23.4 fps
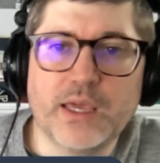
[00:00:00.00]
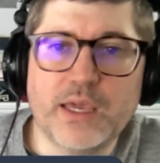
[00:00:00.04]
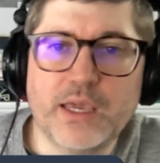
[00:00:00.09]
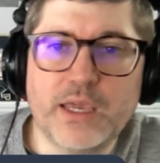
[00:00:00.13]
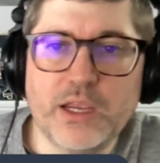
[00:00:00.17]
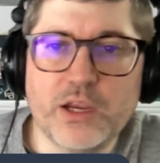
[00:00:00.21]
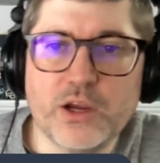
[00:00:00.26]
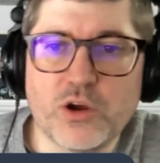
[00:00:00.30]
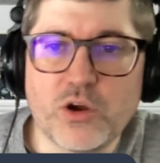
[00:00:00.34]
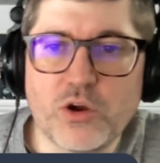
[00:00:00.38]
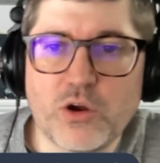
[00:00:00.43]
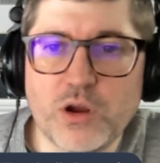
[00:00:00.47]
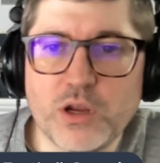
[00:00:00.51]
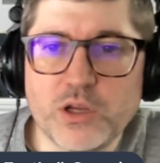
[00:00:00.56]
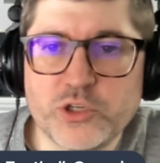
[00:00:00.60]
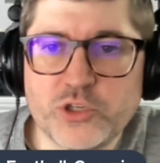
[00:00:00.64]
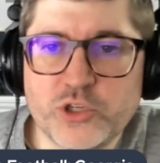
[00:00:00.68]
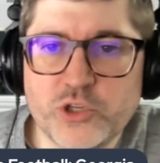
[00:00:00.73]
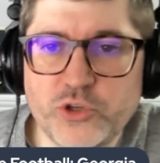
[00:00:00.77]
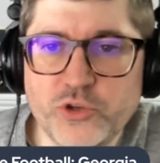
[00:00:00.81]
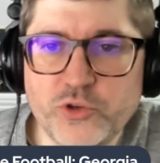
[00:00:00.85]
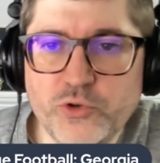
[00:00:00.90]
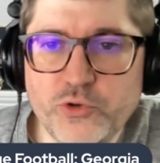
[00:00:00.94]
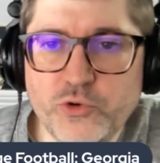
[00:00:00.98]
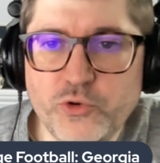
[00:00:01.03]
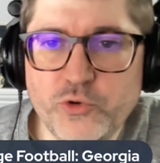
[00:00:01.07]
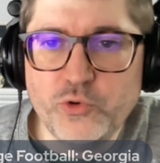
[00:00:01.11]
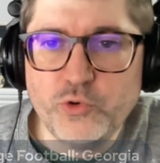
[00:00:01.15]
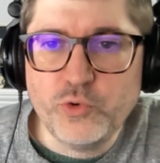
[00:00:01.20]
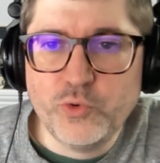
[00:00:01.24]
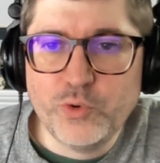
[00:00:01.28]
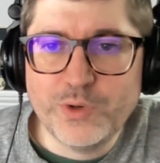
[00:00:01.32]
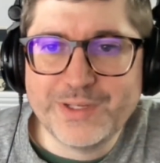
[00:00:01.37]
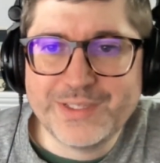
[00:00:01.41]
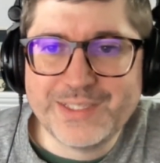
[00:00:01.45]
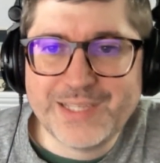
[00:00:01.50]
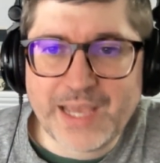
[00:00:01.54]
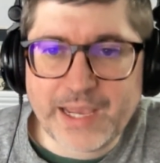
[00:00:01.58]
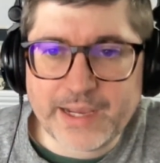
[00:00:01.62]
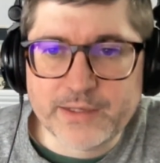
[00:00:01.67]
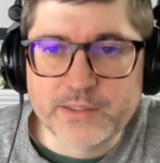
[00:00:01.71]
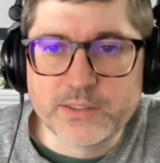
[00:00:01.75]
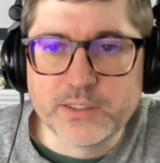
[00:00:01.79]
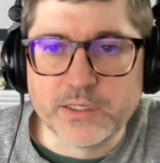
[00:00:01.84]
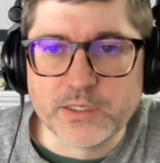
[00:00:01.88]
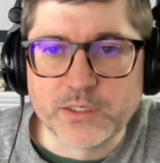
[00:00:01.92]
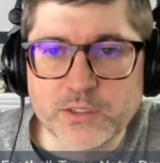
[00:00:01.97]
here to
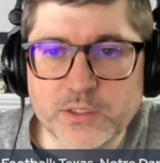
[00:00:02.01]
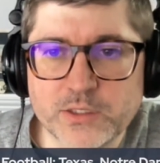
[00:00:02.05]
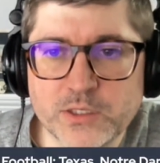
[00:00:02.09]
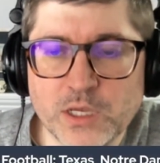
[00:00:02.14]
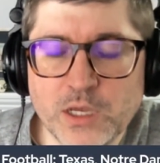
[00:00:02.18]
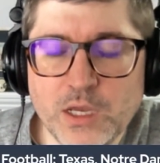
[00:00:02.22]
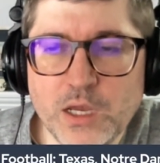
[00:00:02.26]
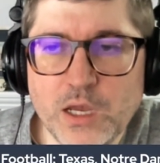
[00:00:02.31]
Texas,